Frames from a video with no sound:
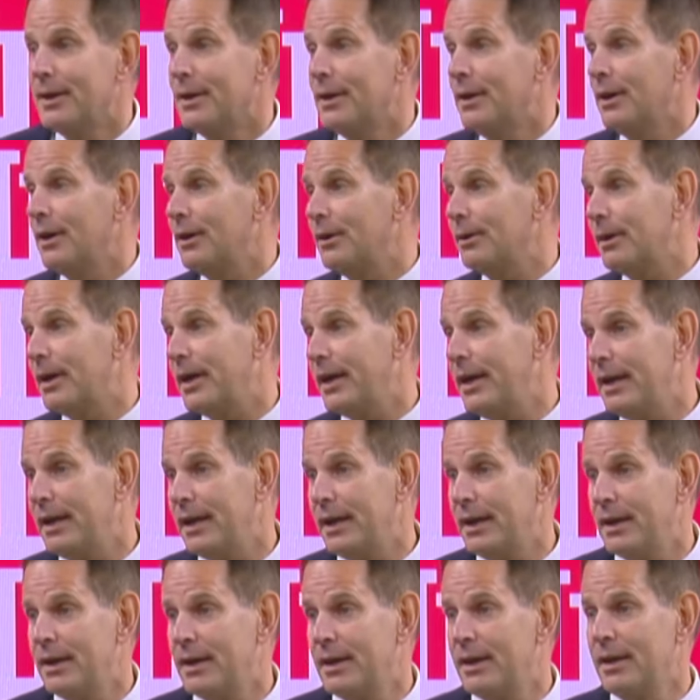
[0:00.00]
All right?
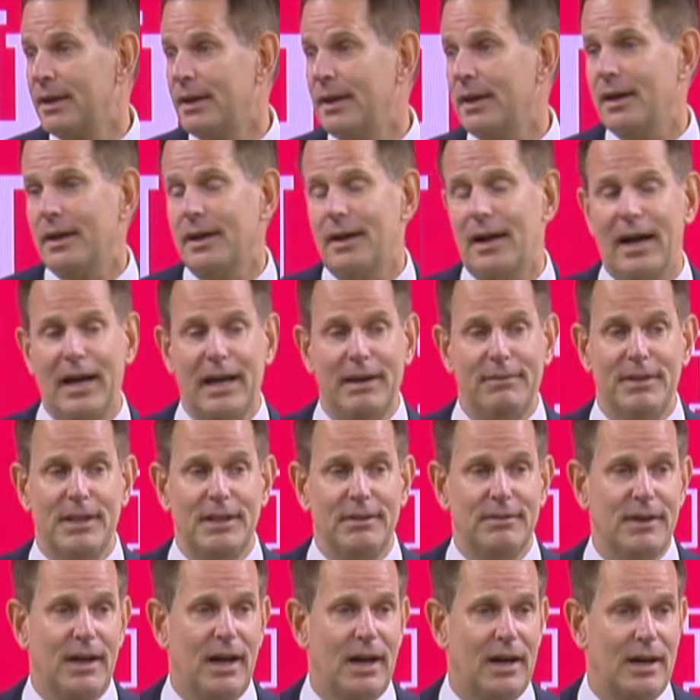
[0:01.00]
I haven't
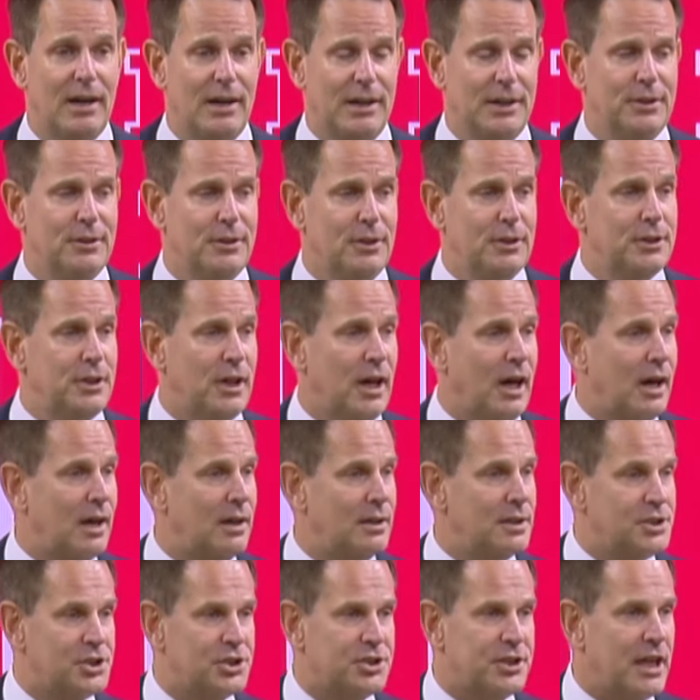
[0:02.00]
even hired, you're
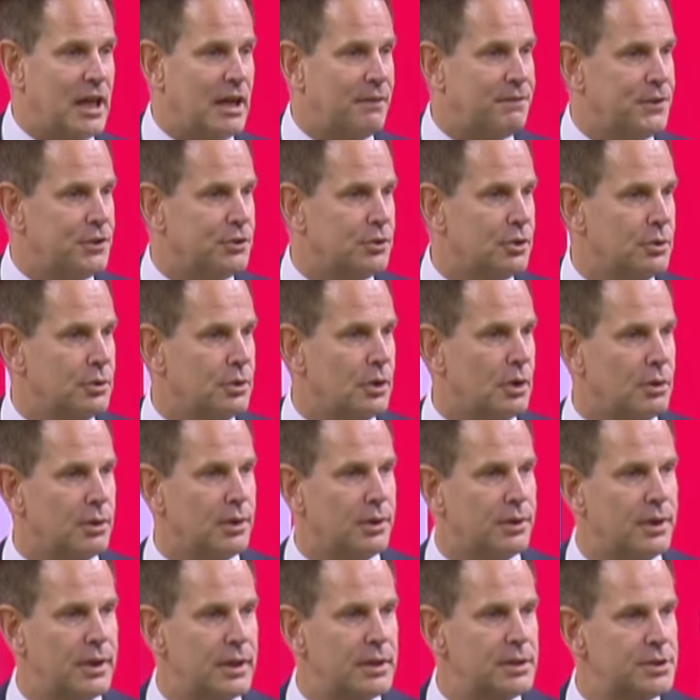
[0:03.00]
hiring a staff. You're doing all the
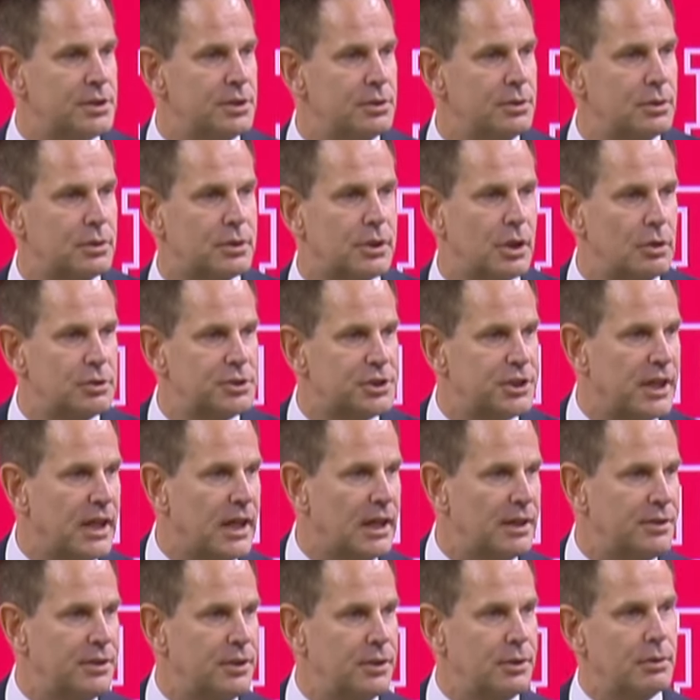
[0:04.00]
things a new coach
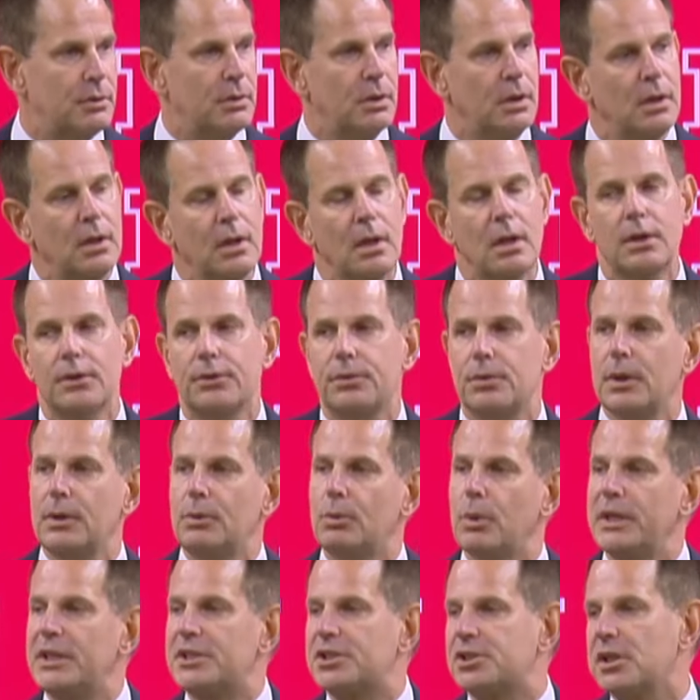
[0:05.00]
got to do. 3
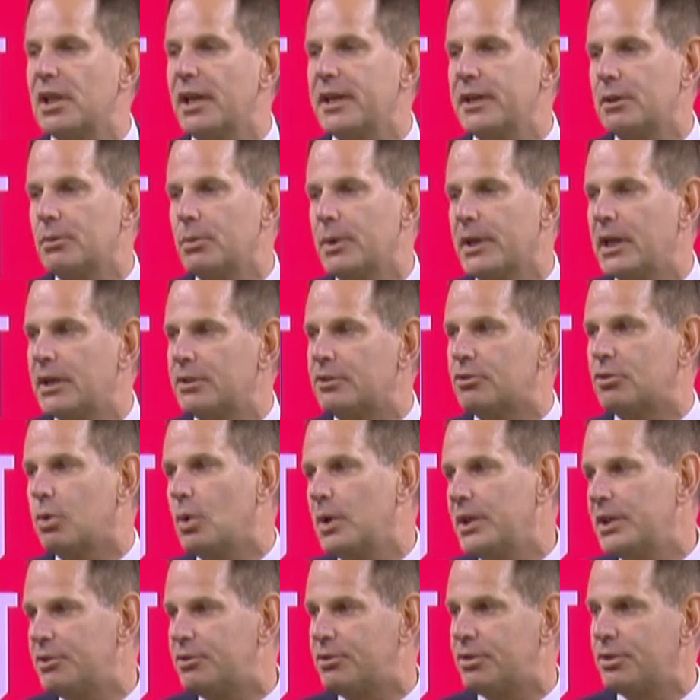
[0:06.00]
weeks later, we got
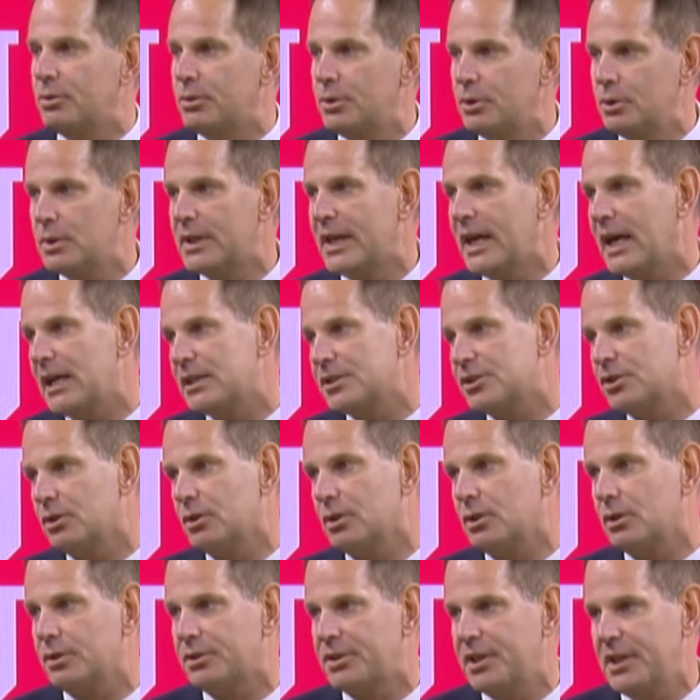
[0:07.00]
22 new guys on
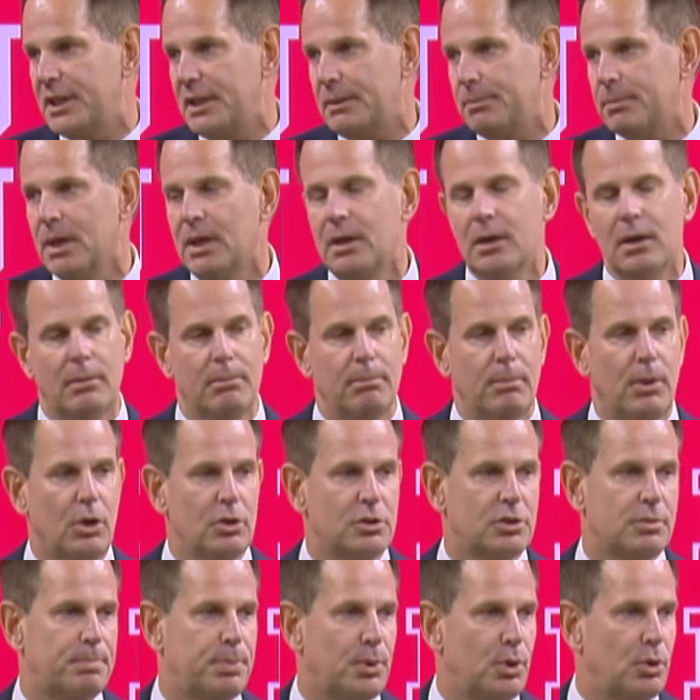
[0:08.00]
our team,
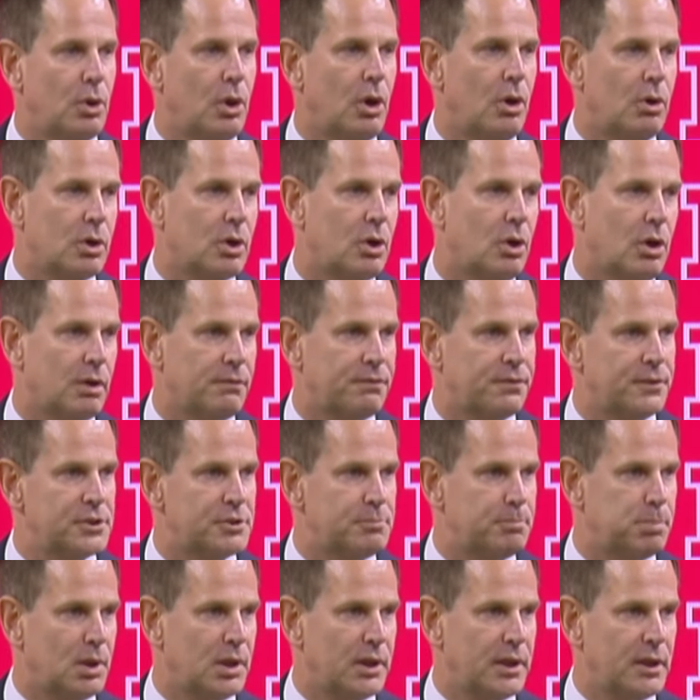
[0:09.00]
multiple all-conference
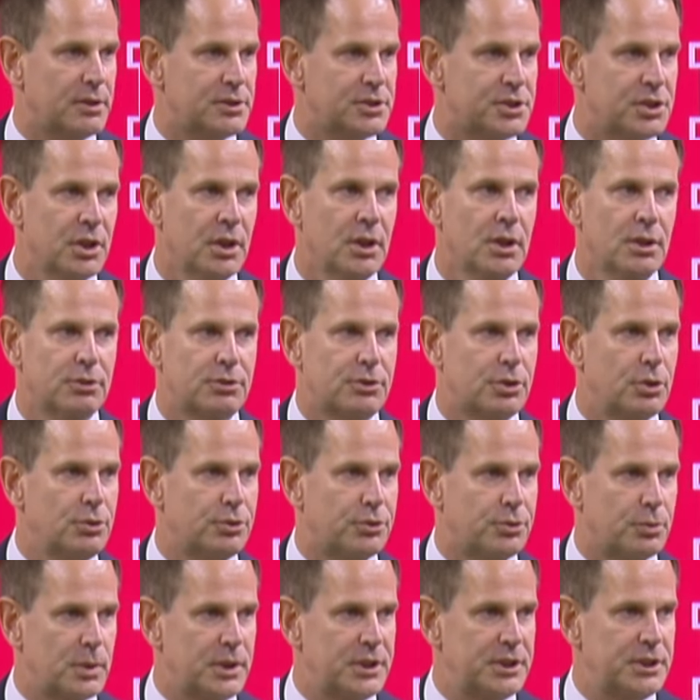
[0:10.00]
players,
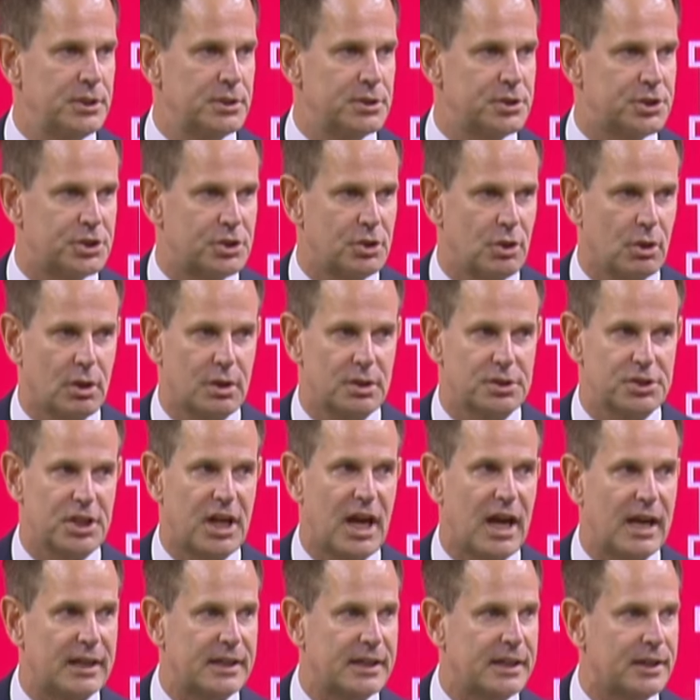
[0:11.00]
2-3-year starters,
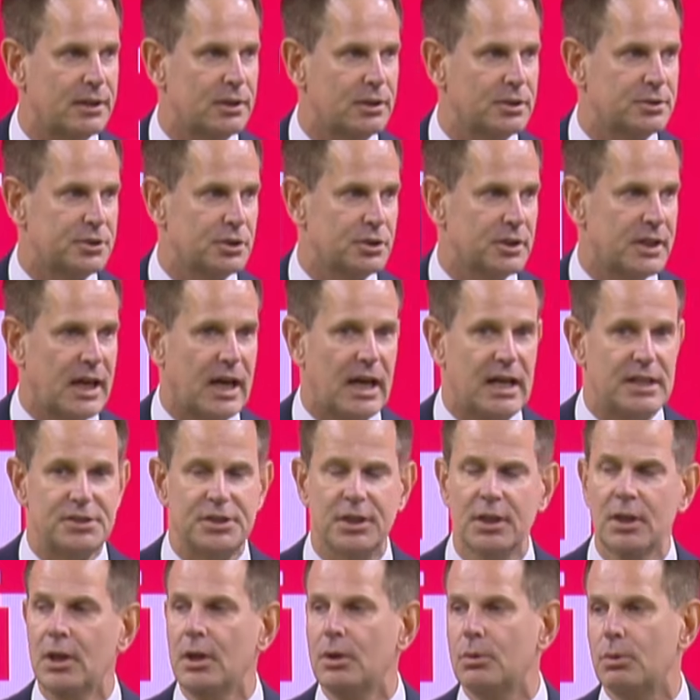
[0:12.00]
high-character guys.
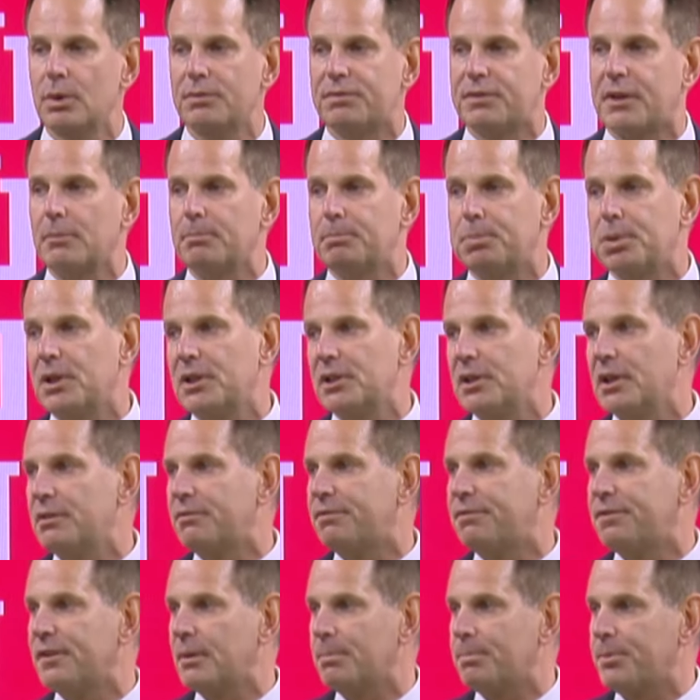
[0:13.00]
We've completely
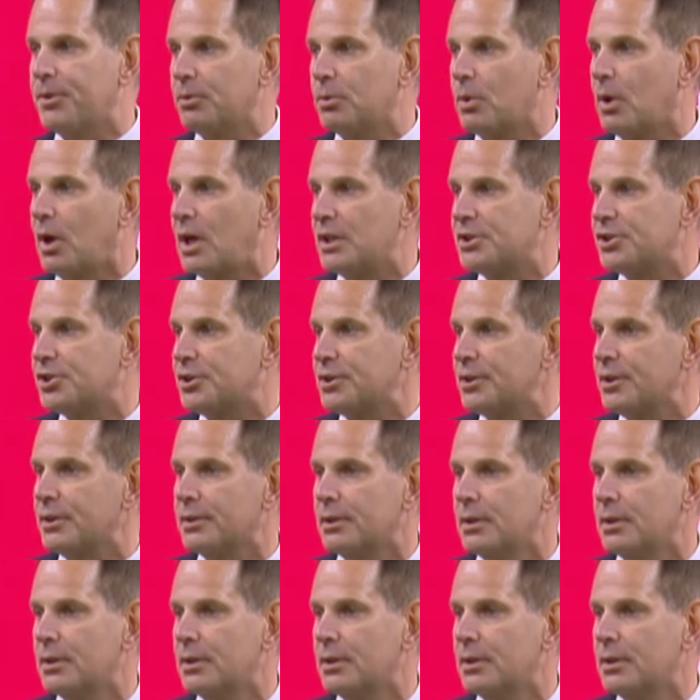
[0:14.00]
flipped the roster.